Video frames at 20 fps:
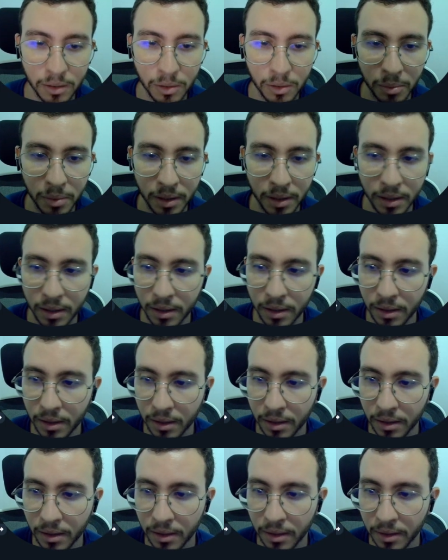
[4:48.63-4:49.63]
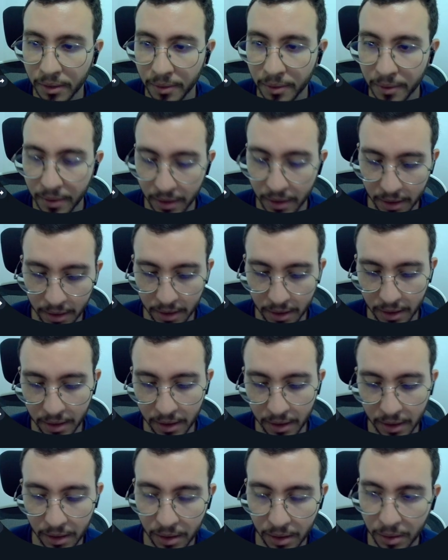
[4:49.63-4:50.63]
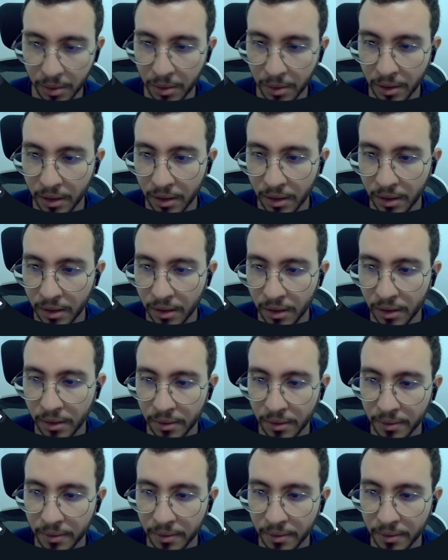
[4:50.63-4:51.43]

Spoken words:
back and hello again.